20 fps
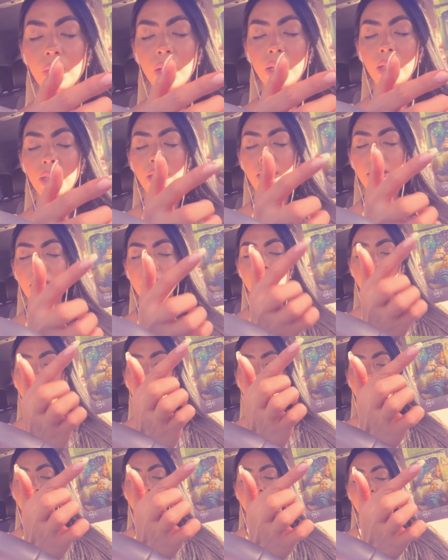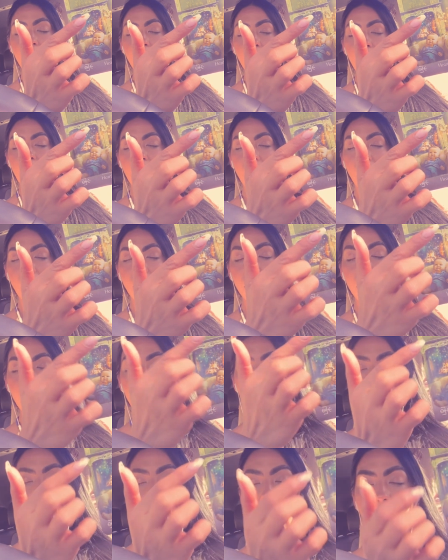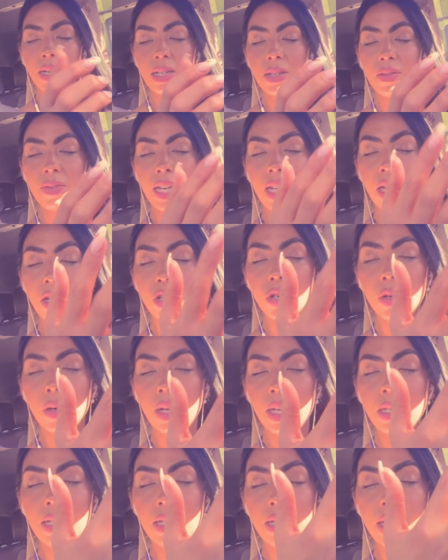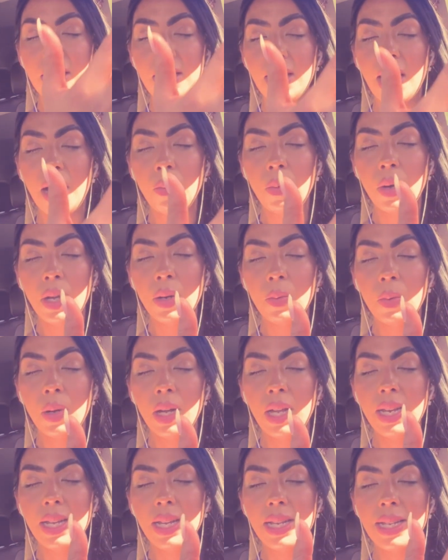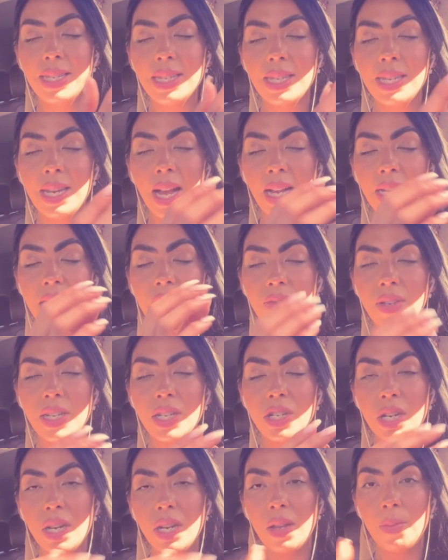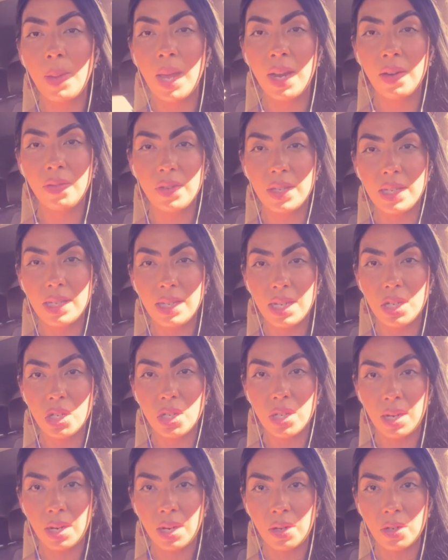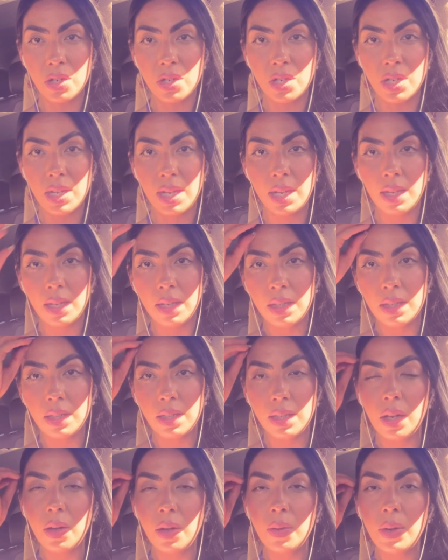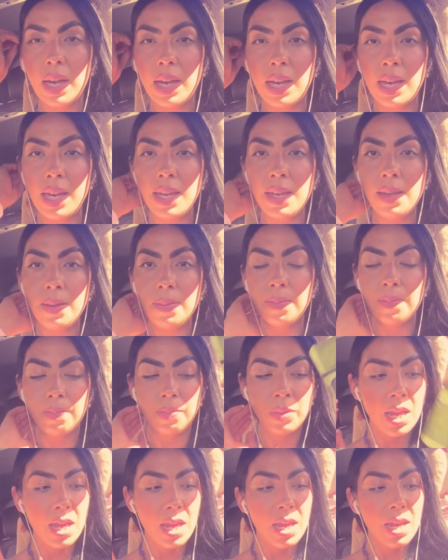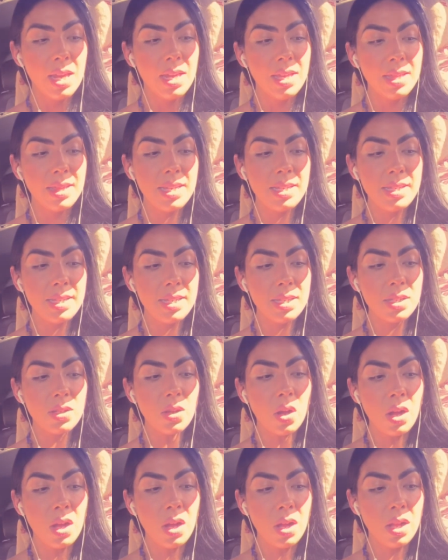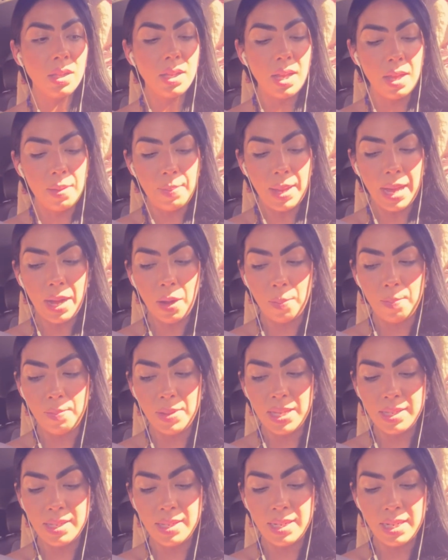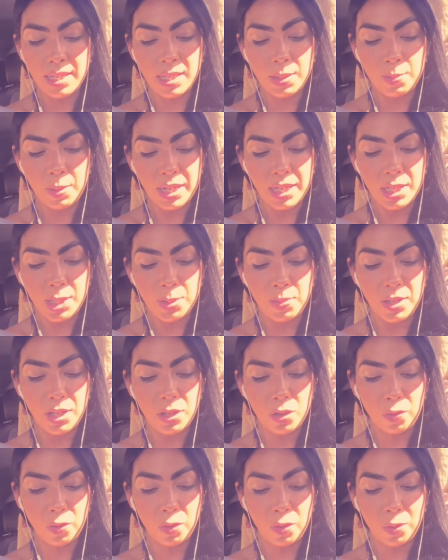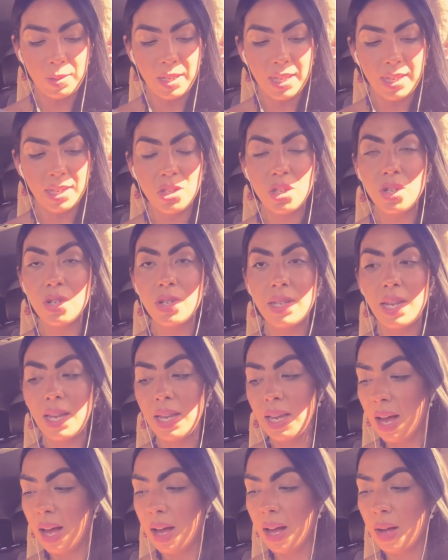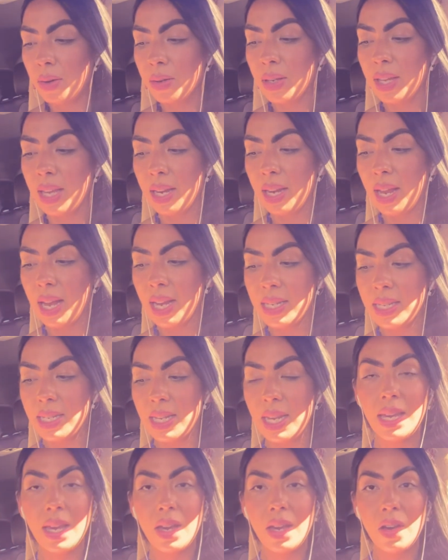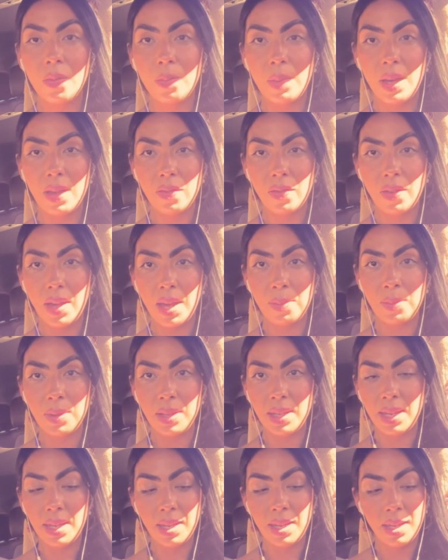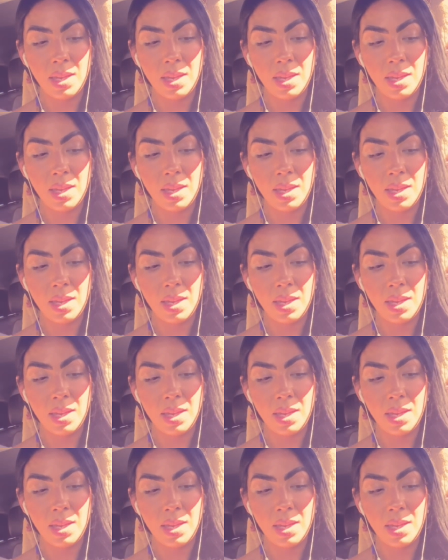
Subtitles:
this is also about, you know, activating trust in that 1-1. It's an activation of manifestation energy, okay? This is all about business, but it's beautiful because you're saying, how can I take care of my family